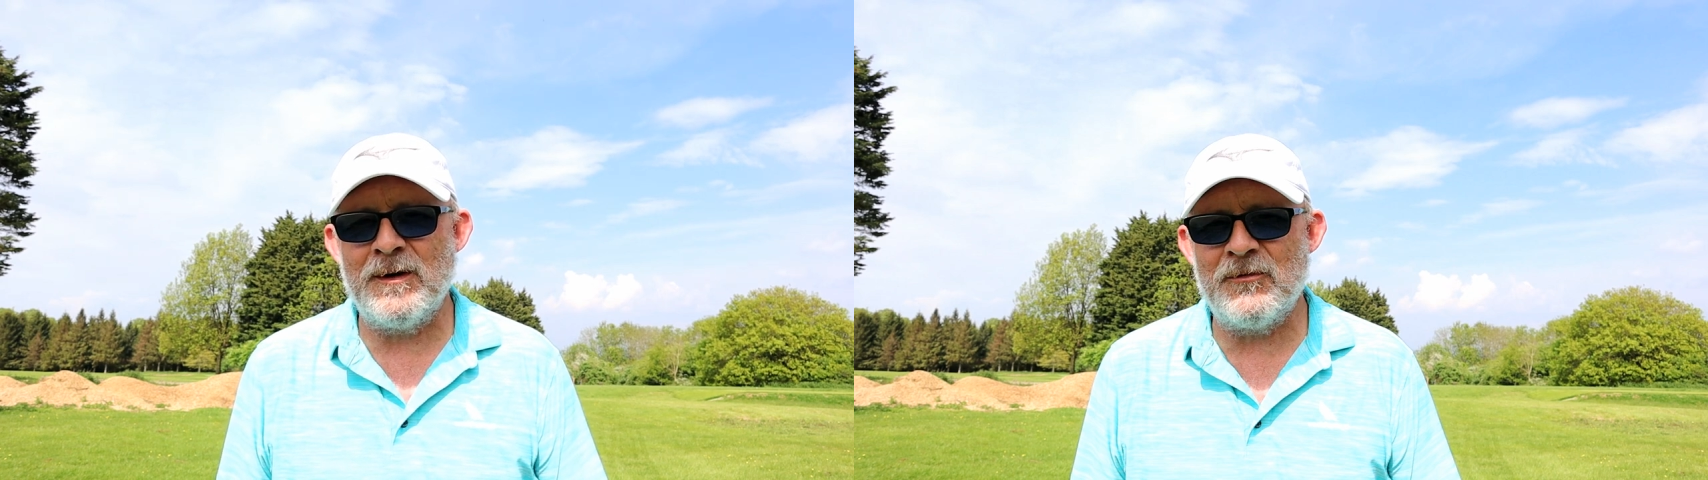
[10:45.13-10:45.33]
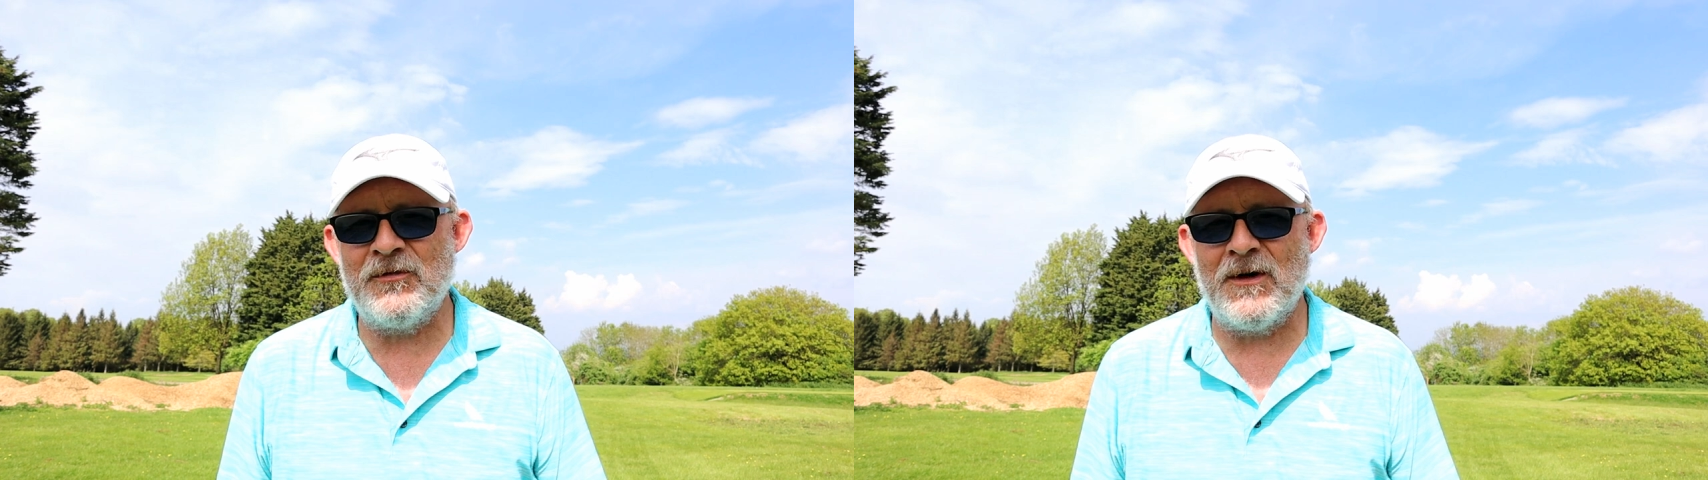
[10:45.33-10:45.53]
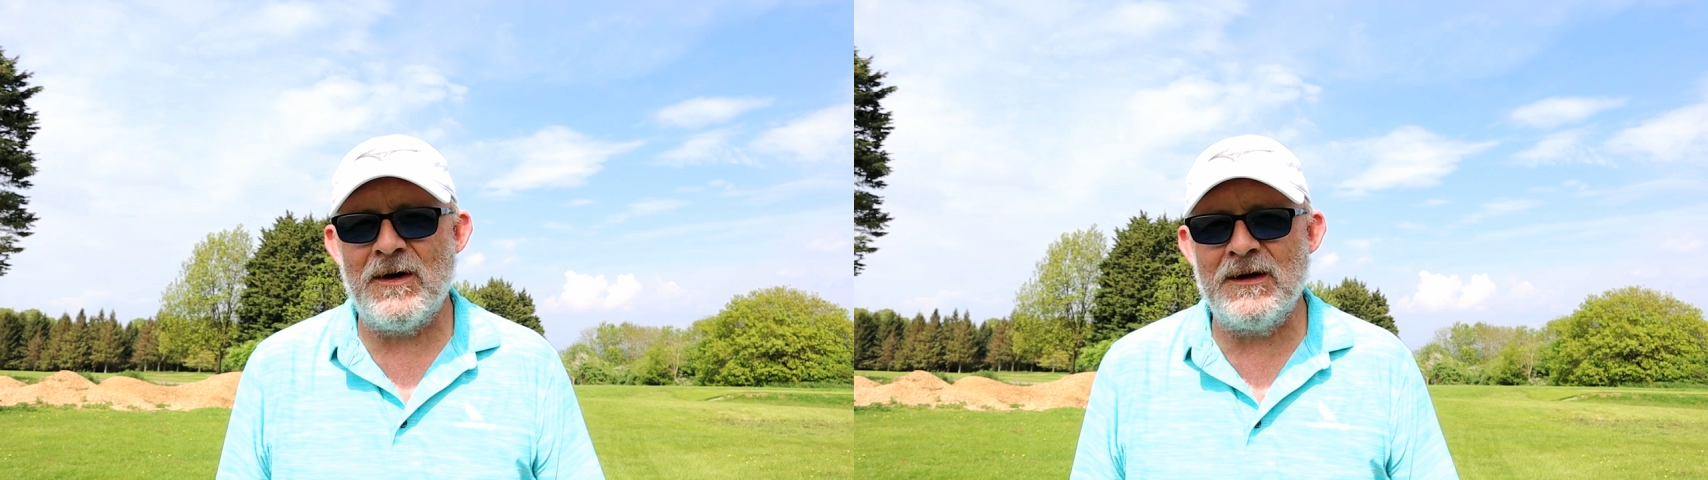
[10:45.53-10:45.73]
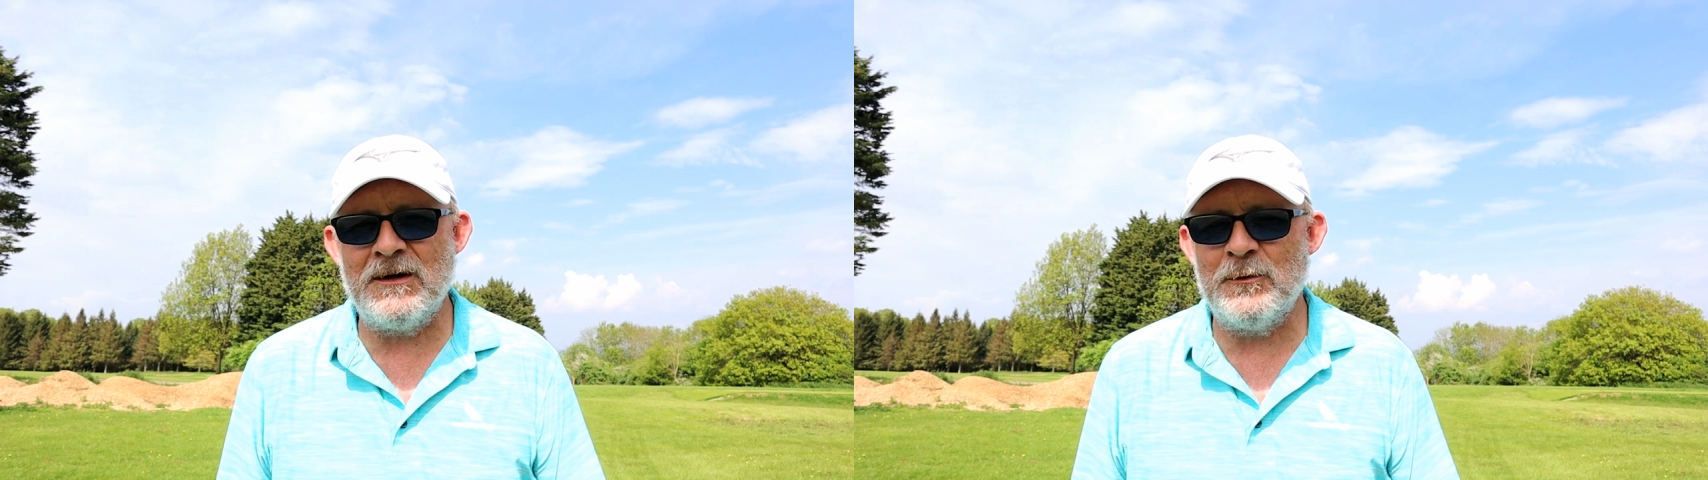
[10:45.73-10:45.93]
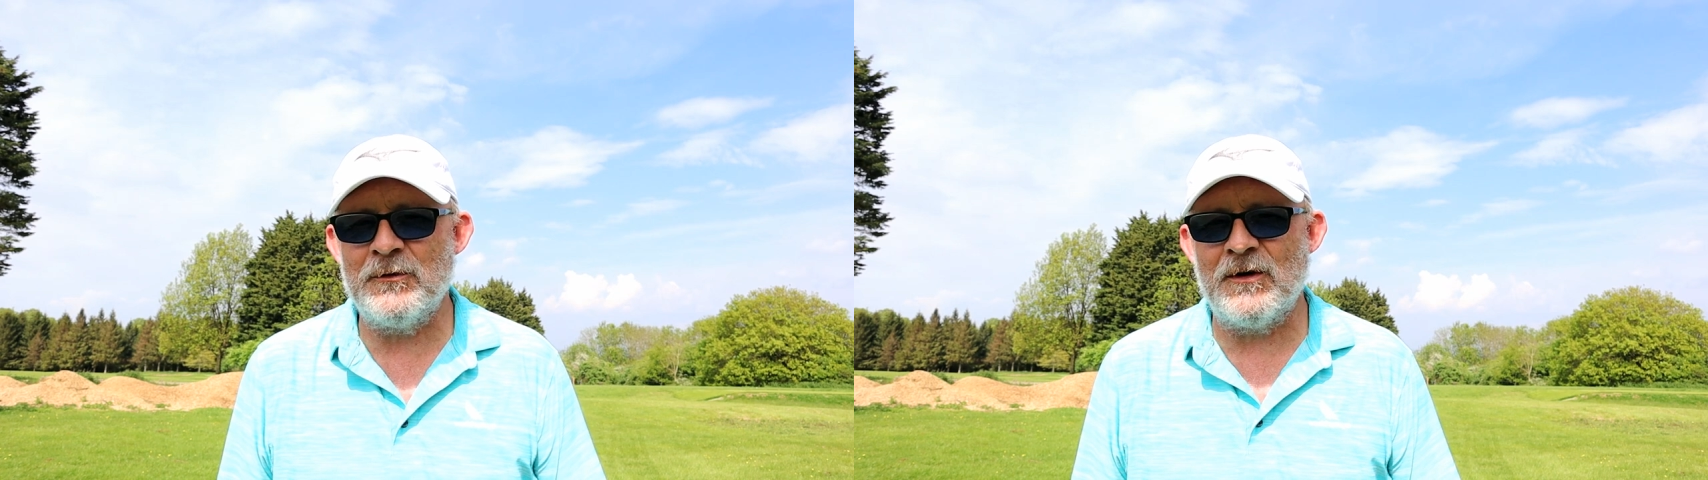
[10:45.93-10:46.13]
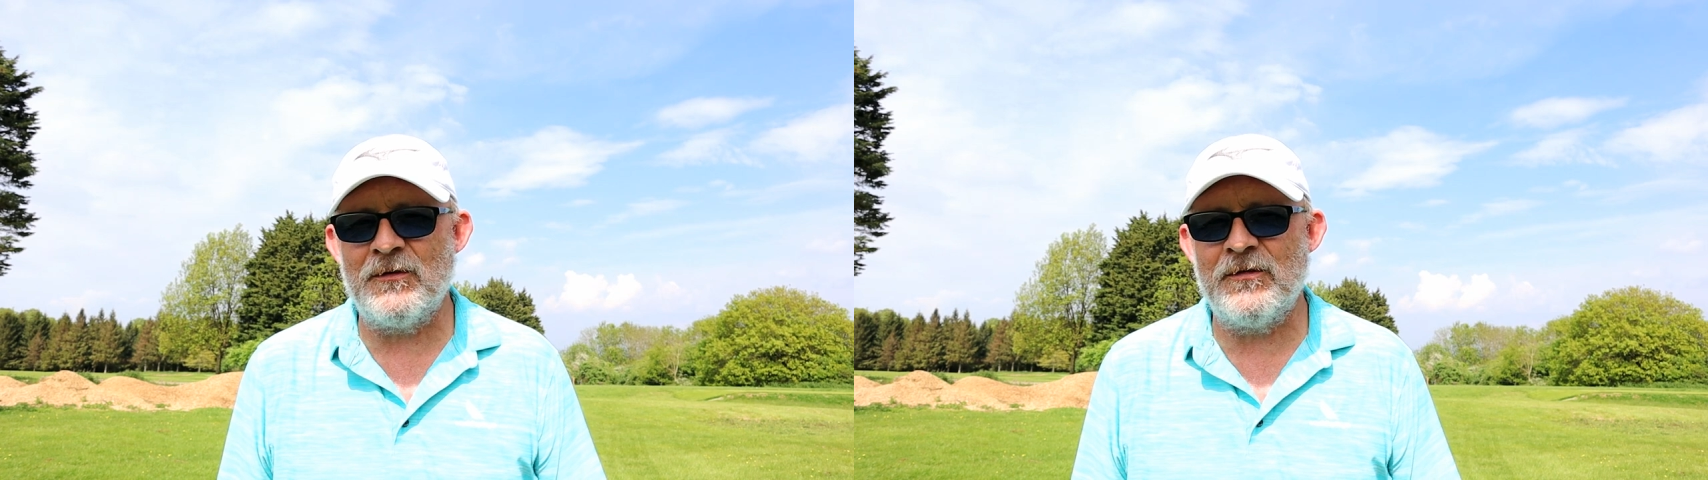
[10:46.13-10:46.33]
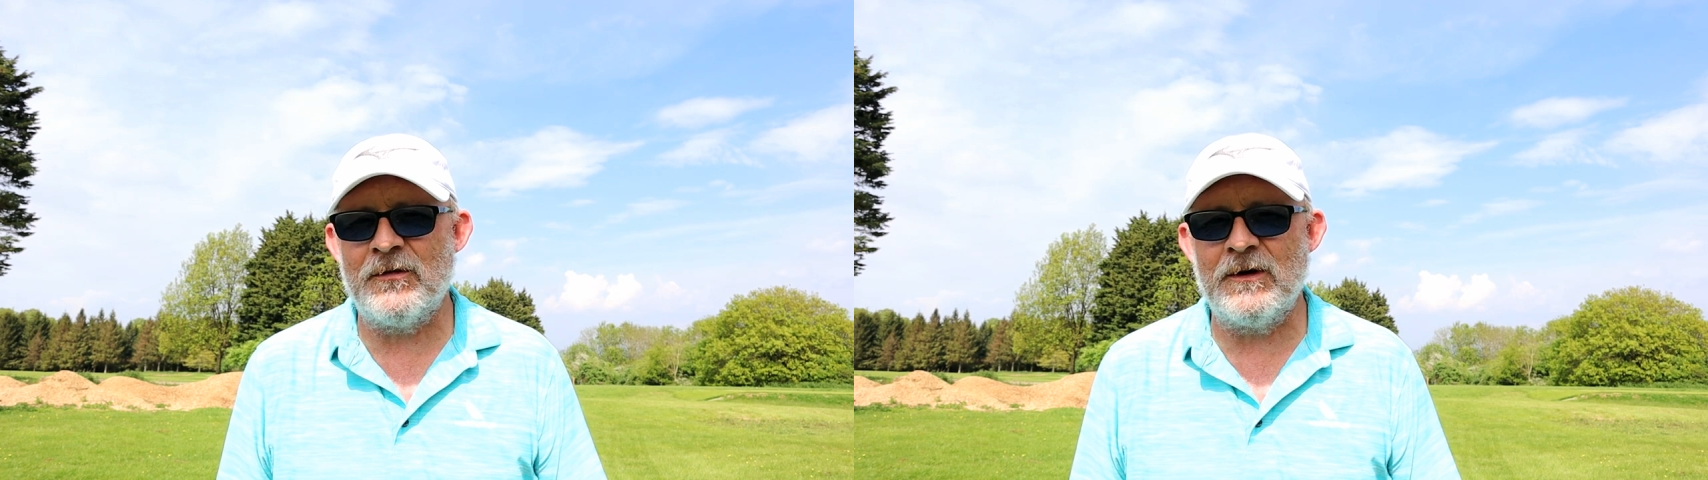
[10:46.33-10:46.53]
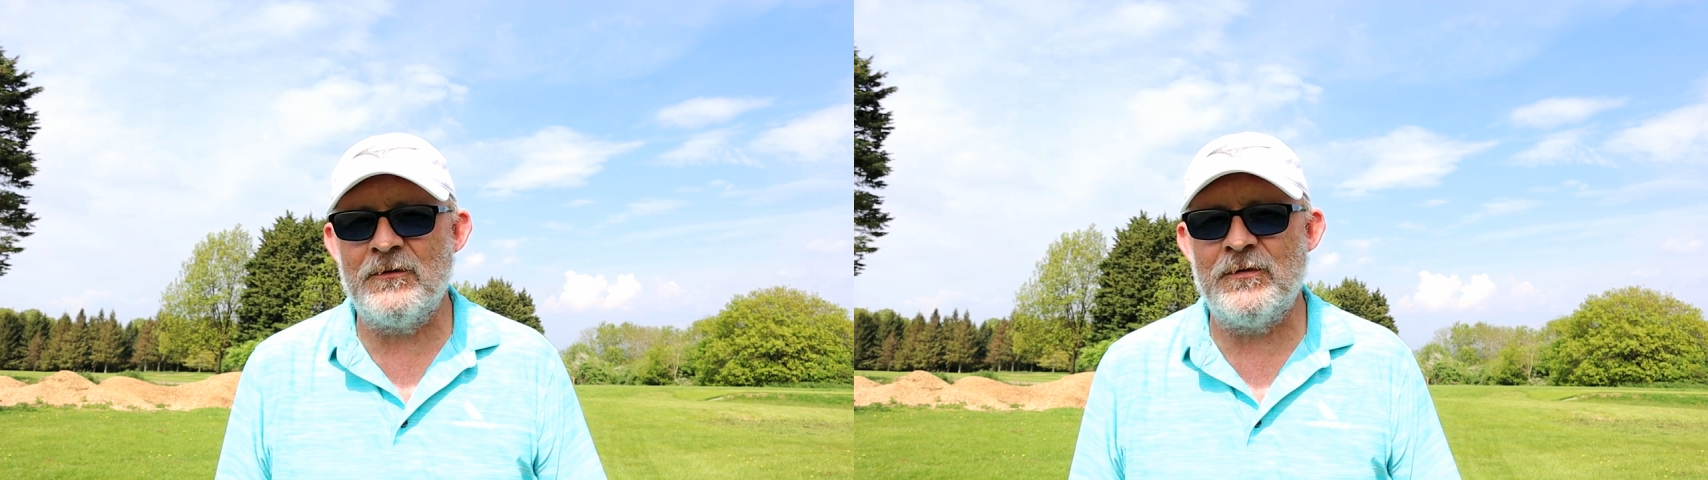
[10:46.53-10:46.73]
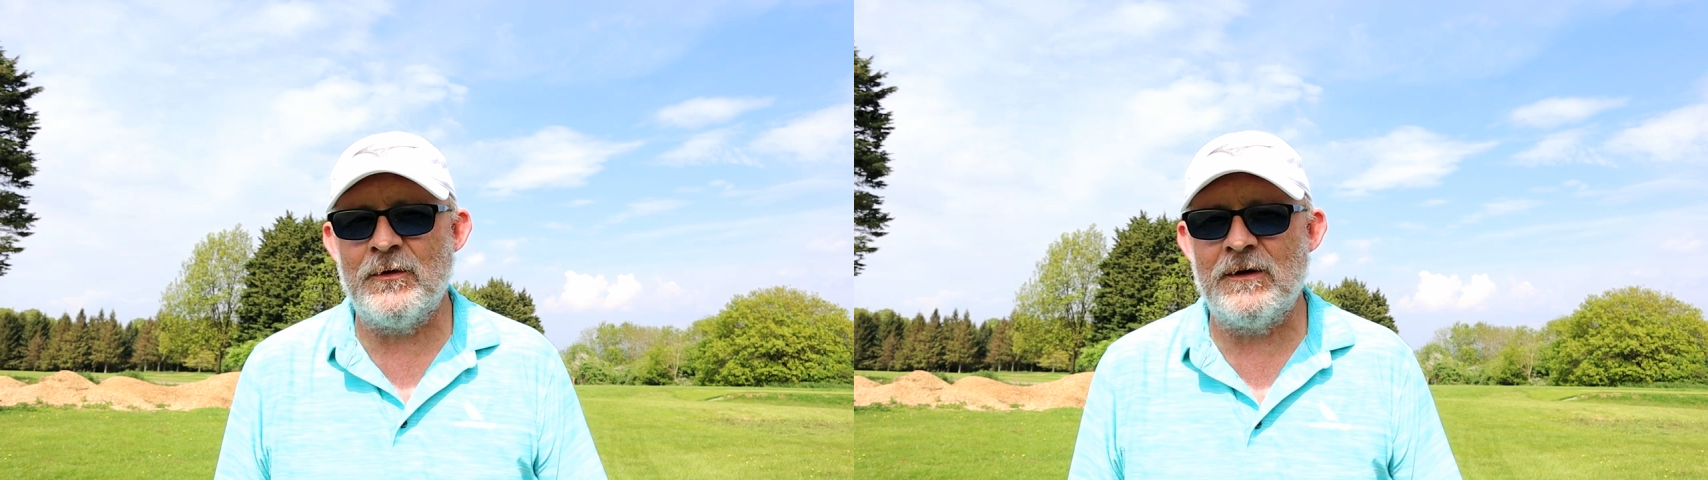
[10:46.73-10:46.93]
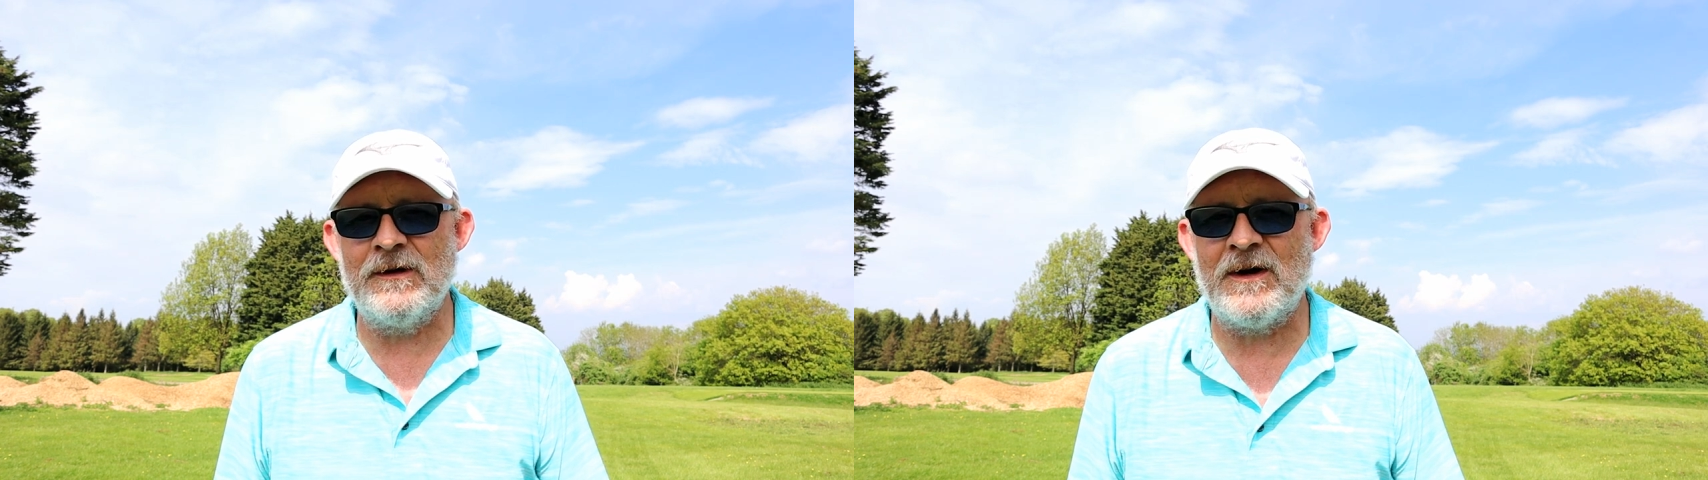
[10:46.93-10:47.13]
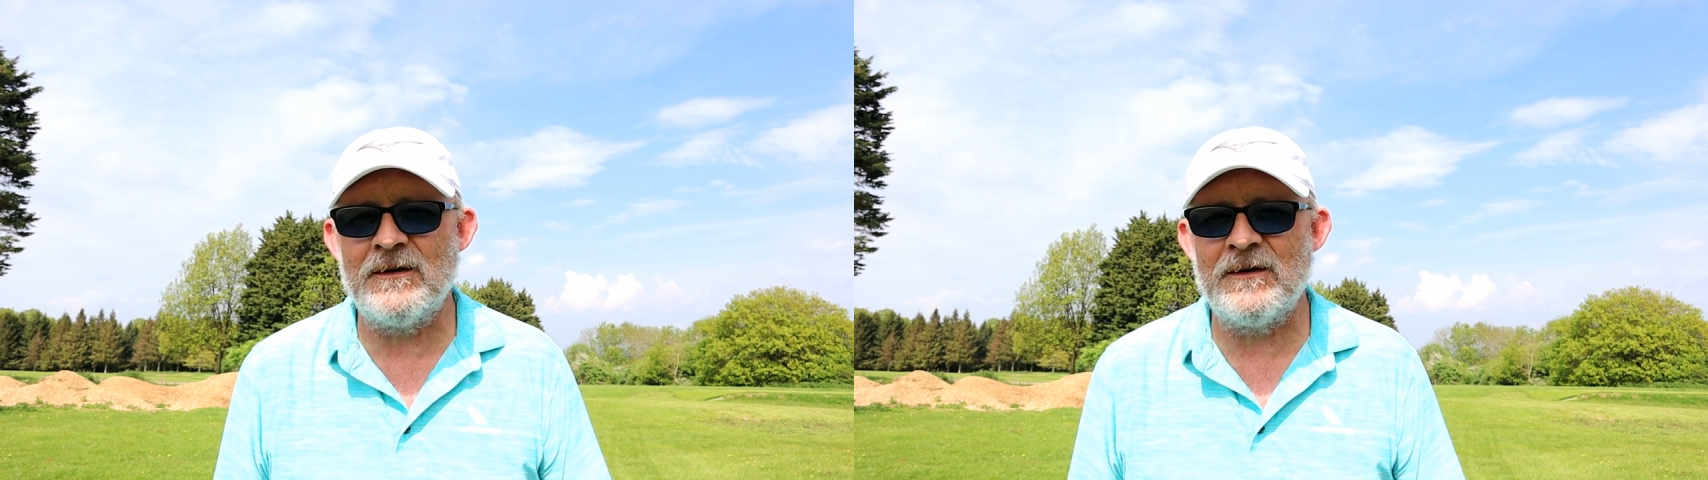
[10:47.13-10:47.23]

Tim Farley who was off three or four,